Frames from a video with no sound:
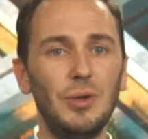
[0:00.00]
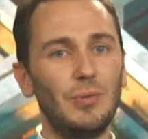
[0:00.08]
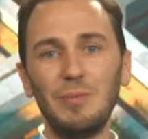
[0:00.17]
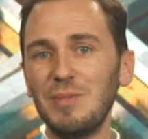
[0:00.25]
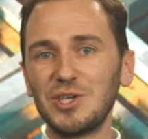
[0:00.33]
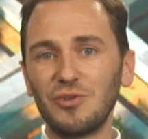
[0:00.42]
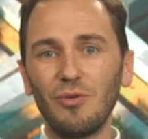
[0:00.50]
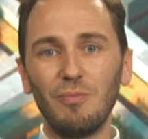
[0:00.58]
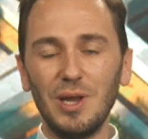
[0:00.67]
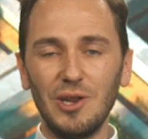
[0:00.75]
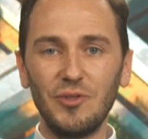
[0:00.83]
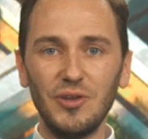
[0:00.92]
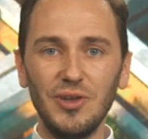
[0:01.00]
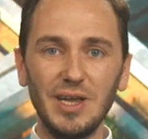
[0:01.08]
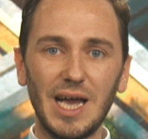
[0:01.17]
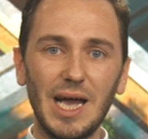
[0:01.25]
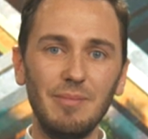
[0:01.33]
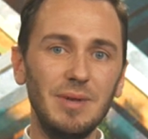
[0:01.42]
With
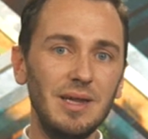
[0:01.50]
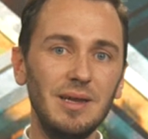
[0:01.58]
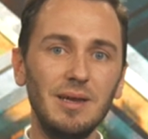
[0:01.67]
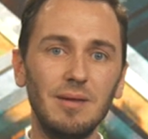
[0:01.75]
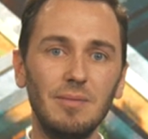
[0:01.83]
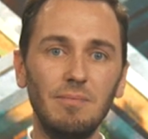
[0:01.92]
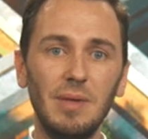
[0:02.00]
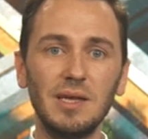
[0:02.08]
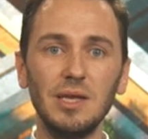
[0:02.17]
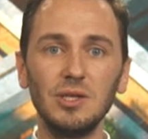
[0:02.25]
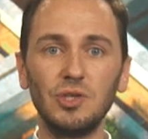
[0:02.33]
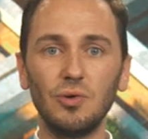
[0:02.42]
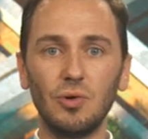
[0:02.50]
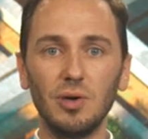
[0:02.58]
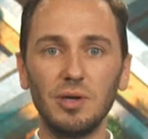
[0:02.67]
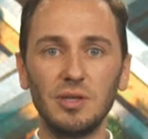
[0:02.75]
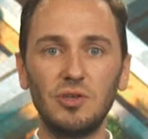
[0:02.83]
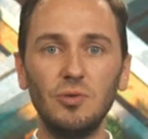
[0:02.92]
measurability, I mean making
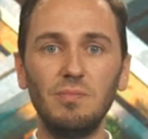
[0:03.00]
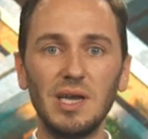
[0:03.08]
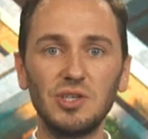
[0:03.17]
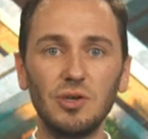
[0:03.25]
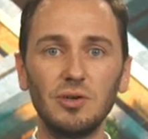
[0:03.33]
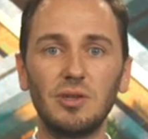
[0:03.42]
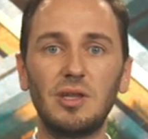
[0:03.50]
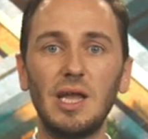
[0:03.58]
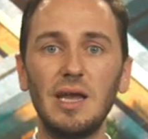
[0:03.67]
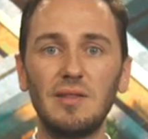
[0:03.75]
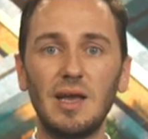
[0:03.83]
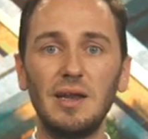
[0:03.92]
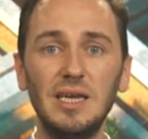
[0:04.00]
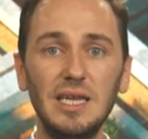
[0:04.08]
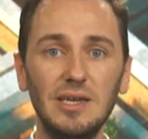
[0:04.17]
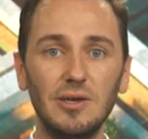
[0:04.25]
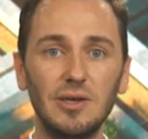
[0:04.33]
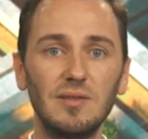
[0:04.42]
sure that you measure the data
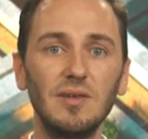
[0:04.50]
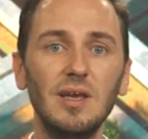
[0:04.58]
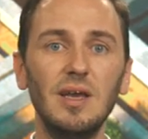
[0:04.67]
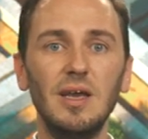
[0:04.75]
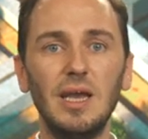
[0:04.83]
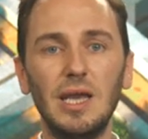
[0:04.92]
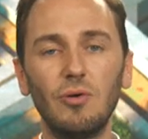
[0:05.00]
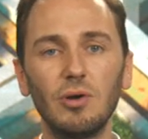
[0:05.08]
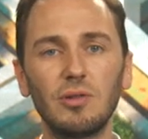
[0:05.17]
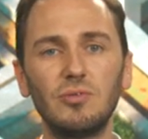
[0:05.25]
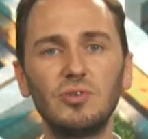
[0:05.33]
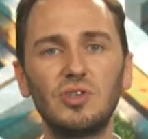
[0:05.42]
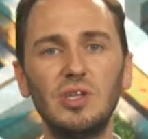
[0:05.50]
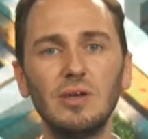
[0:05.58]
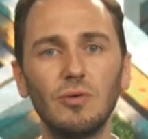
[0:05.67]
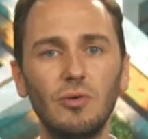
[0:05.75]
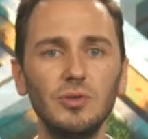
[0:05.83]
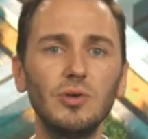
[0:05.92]
needed in order to steer on